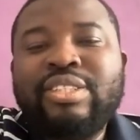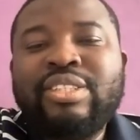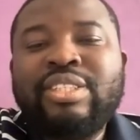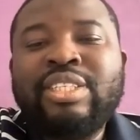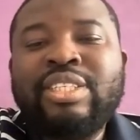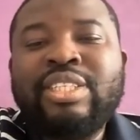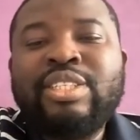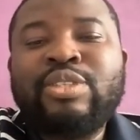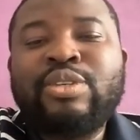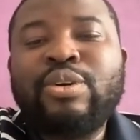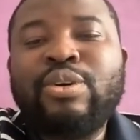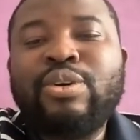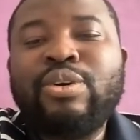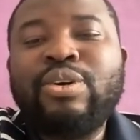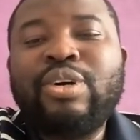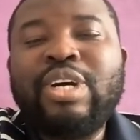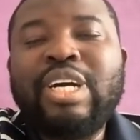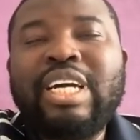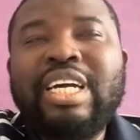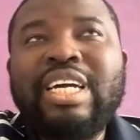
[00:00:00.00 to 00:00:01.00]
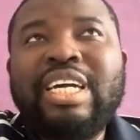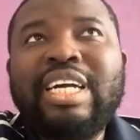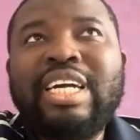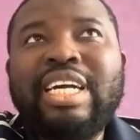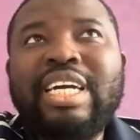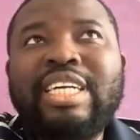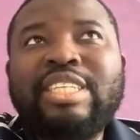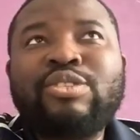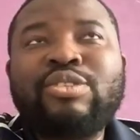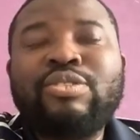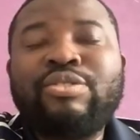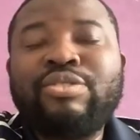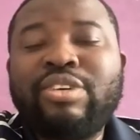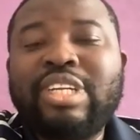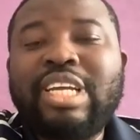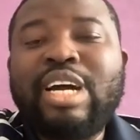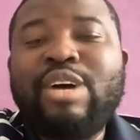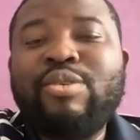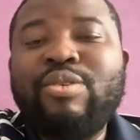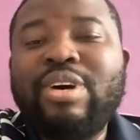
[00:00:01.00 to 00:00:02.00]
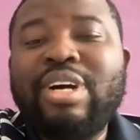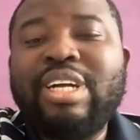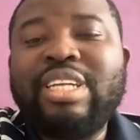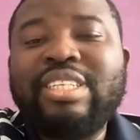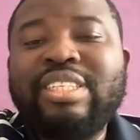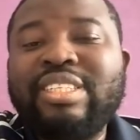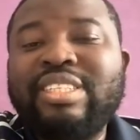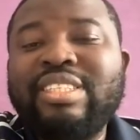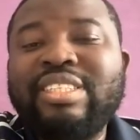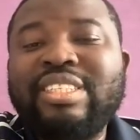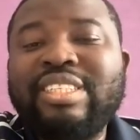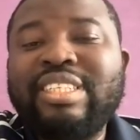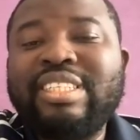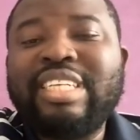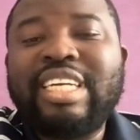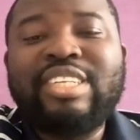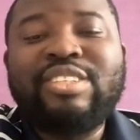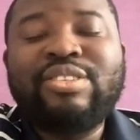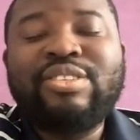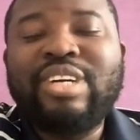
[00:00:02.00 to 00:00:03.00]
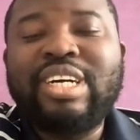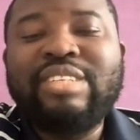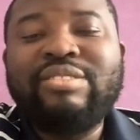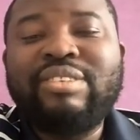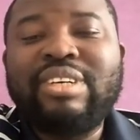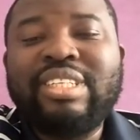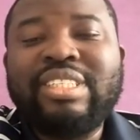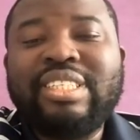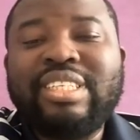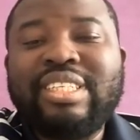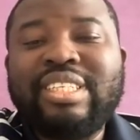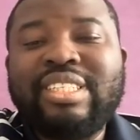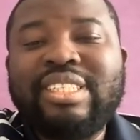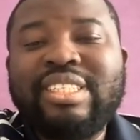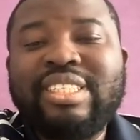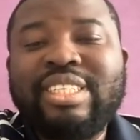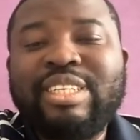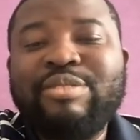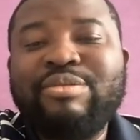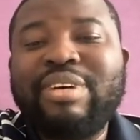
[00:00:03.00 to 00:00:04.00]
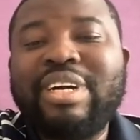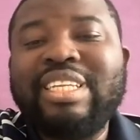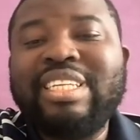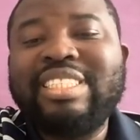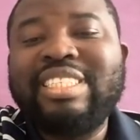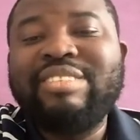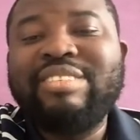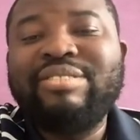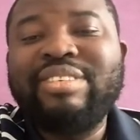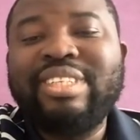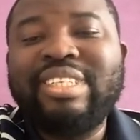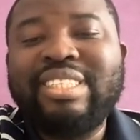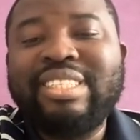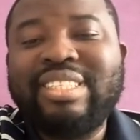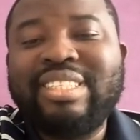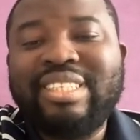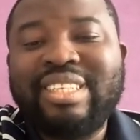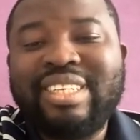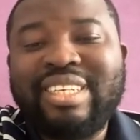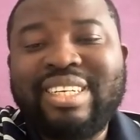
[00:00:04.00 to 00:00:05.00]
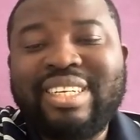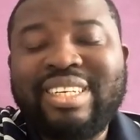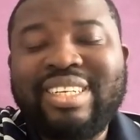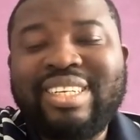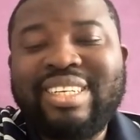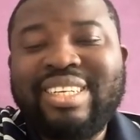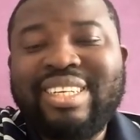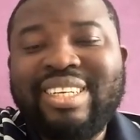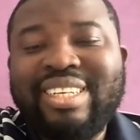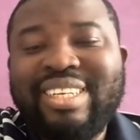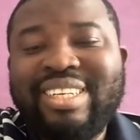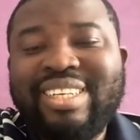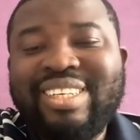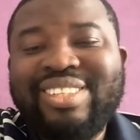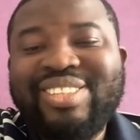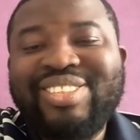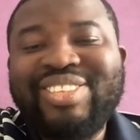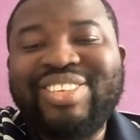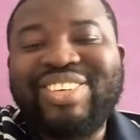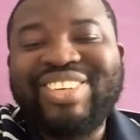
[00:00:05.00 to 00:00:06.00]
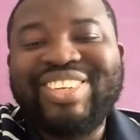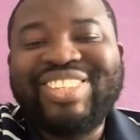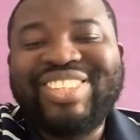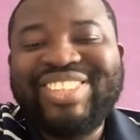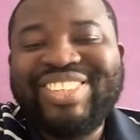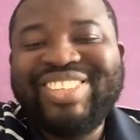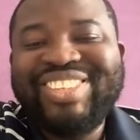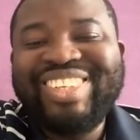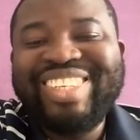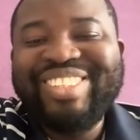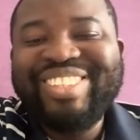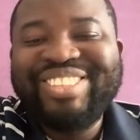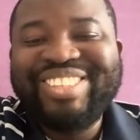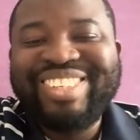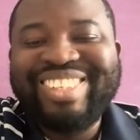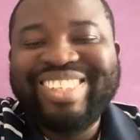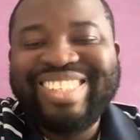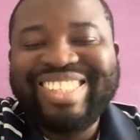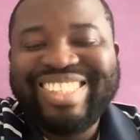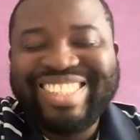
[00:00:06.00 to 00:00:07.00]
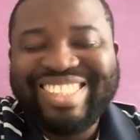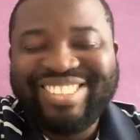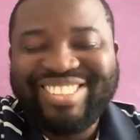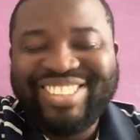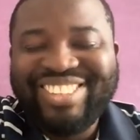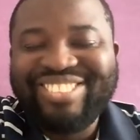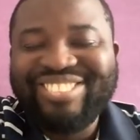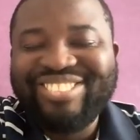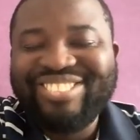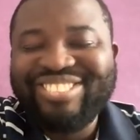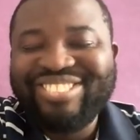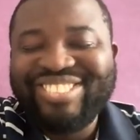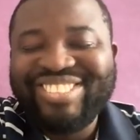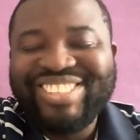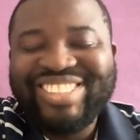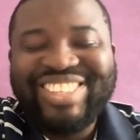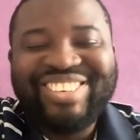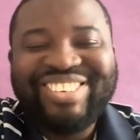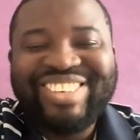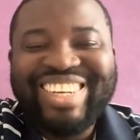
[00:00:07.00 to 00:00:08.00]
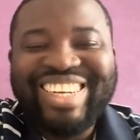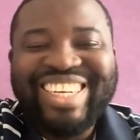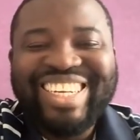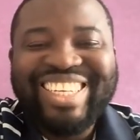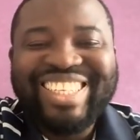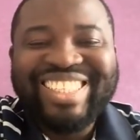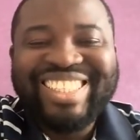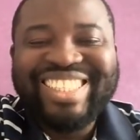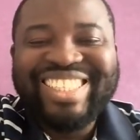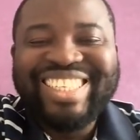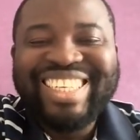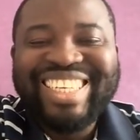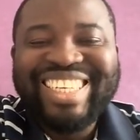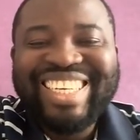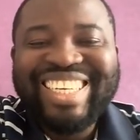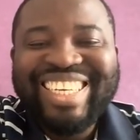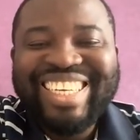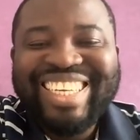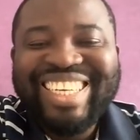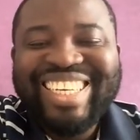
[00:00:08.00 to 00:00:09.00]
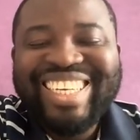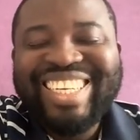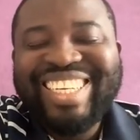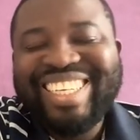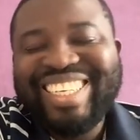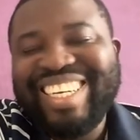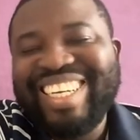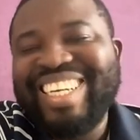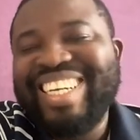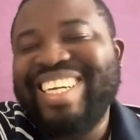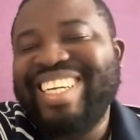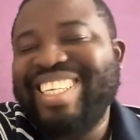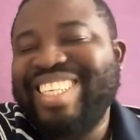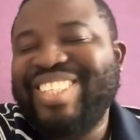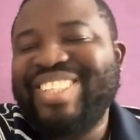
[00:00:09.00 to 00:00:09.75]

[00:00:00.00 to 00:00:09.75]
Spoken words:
So, for that one, there's no advantage. In fact, it's even easier to do it from somewhere else. Yeah.